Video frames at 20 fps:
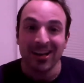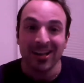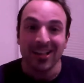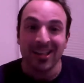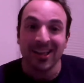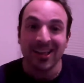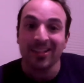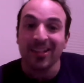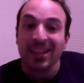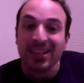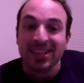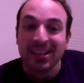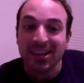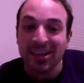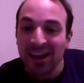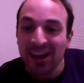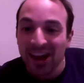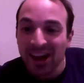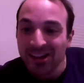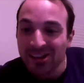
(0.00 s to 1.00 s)
Like, let the
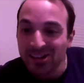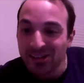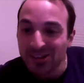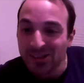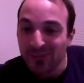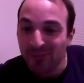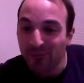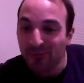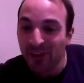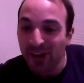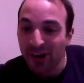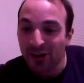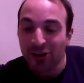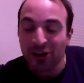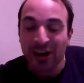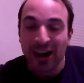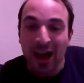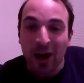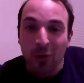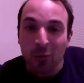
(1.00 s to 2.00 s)
guy just figure
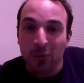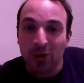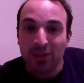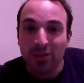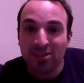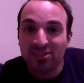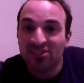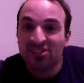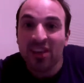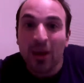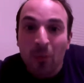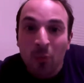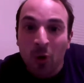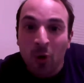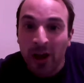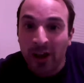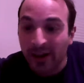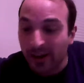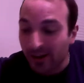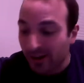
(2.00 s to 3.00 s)
it out with
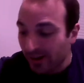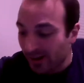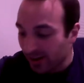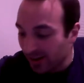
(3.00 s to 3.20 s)
someone.